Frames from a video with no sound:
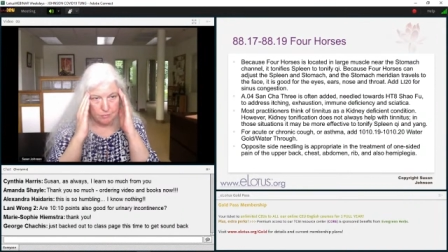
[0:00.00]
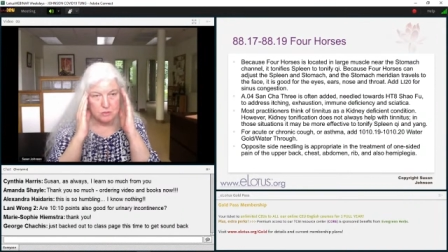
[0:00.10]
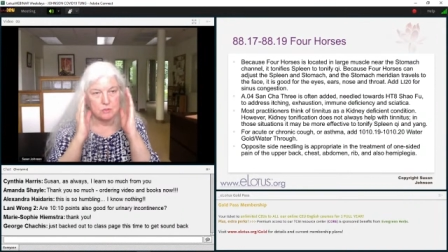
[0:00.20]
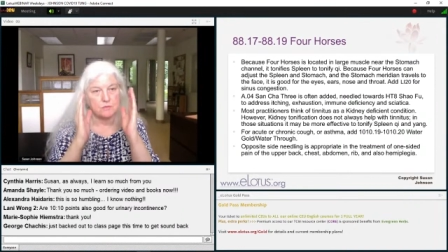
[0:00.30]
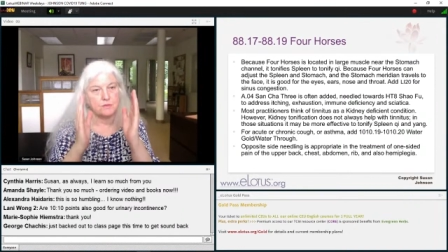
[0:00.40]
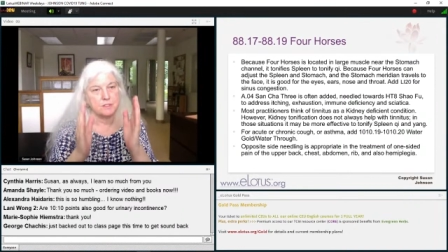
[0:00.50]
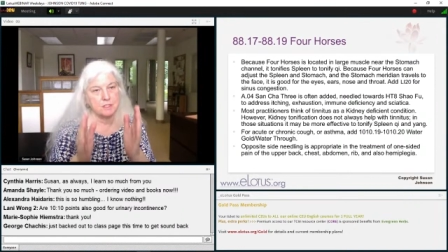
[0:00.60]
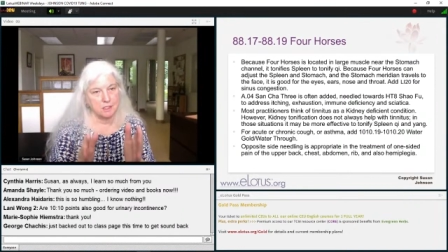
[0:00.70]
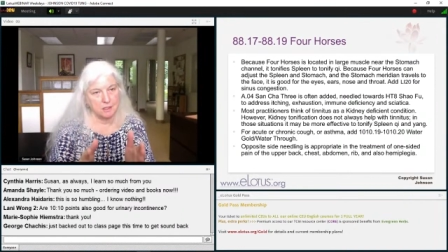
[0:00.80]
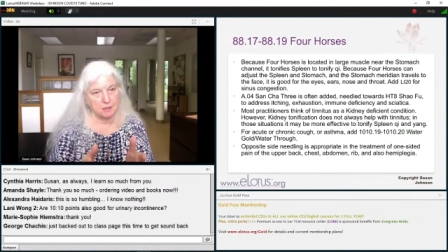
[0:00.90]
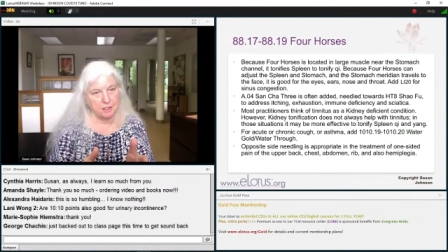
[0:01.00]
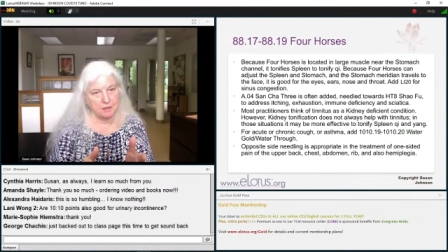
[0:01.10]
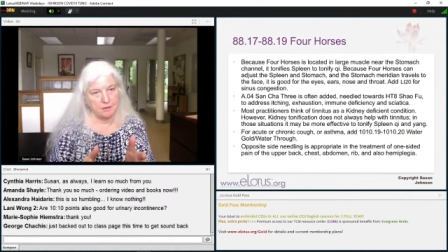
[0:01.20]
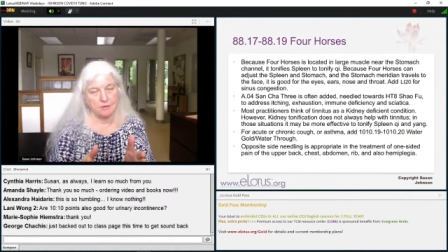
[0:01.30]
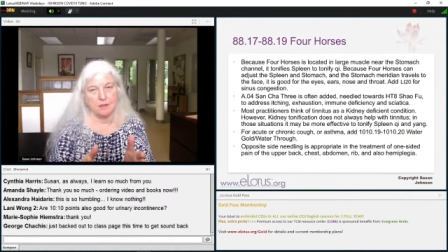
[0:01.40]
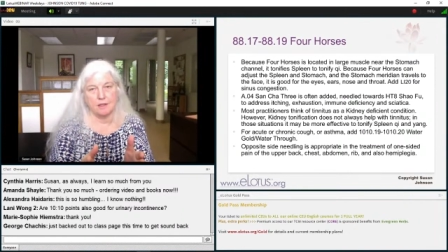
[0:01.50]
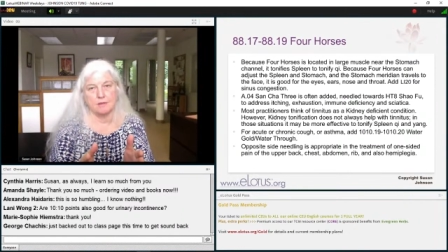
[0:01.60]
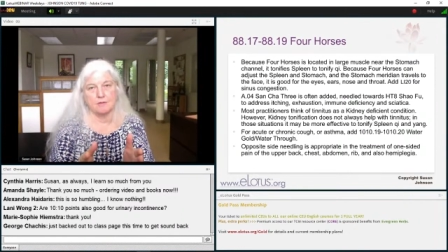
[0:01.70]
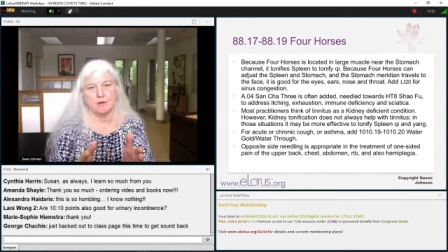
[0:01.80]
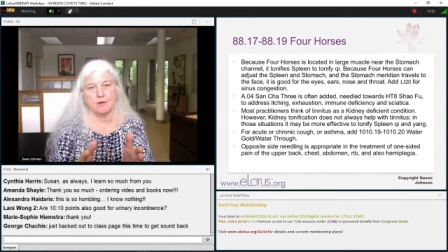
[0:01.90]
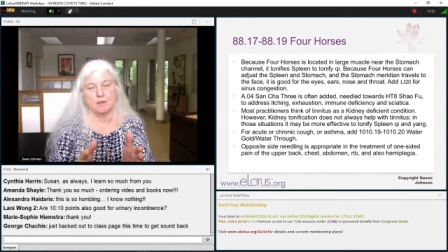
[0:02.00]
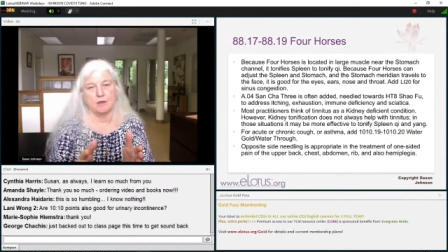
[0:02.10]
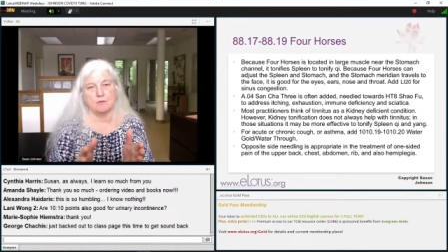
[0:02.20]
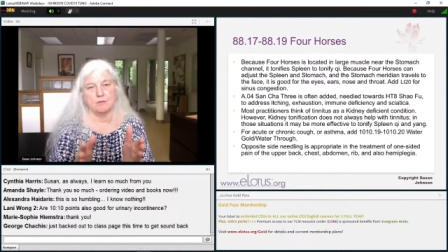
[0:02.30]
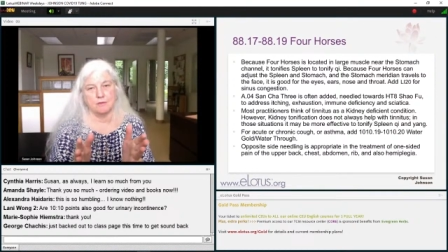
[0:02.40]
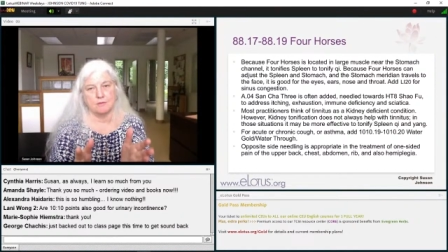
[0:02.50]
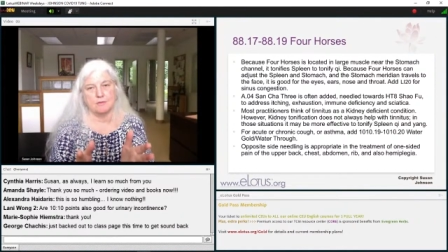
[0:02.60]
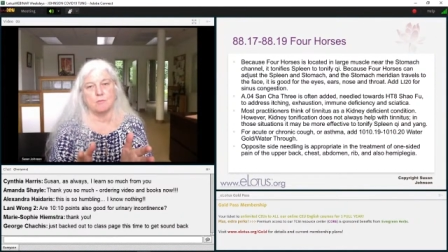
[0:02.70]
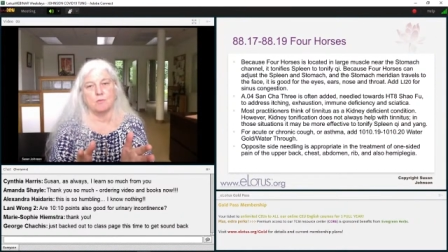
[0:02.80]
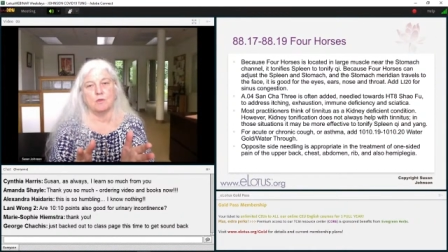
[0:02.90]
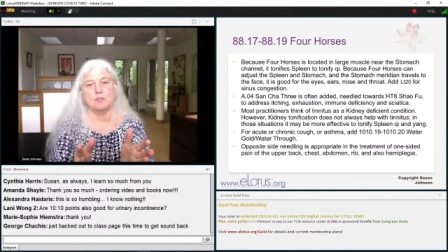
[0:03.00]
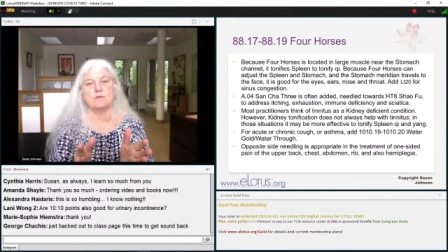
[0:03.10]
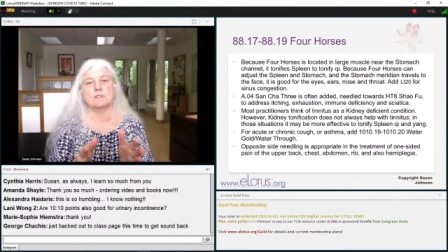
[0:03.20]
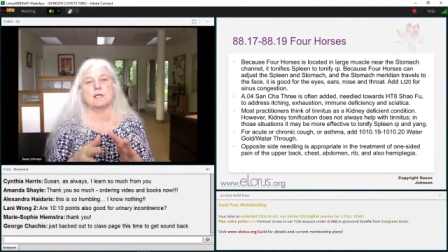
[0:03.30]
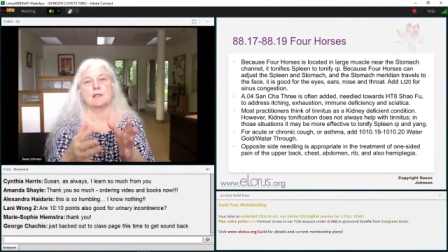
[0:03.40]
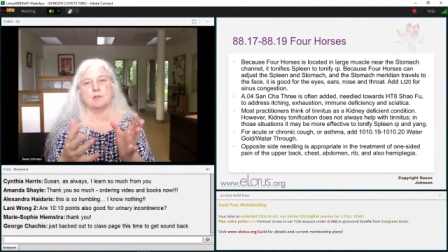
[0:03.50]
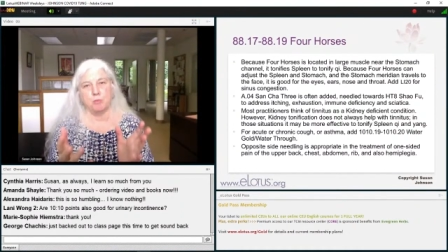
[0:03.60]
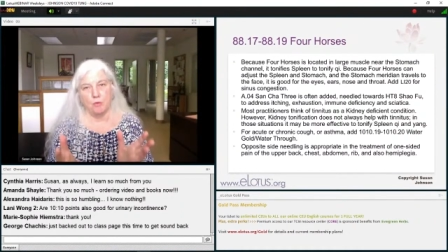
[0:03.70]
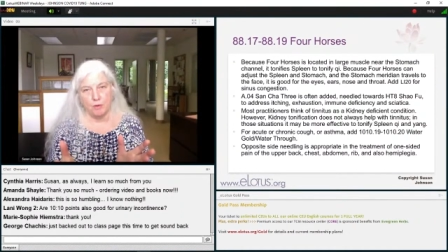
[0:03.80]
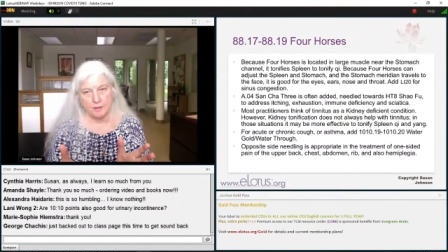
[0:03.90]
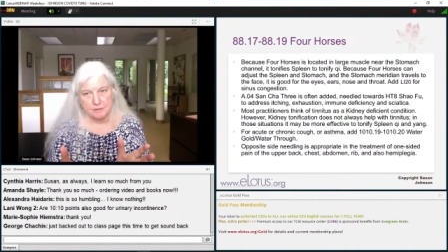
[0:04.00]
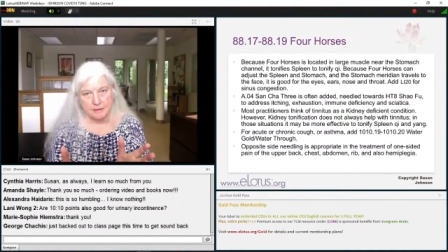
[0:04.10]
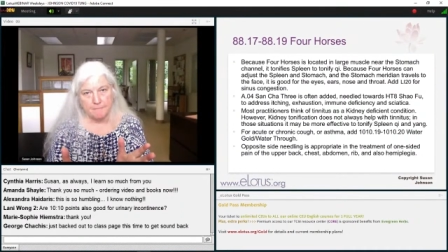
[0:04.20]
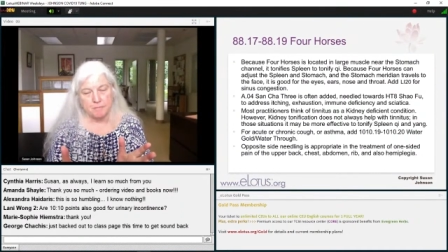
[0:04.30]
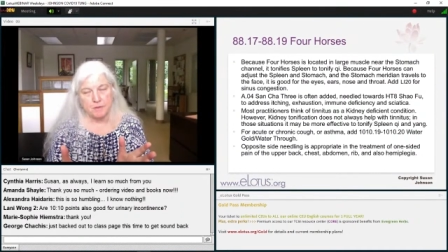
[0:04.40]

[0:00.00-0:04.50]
Once you've studied the needles, uh, sorry, Dong system, once you've studied the points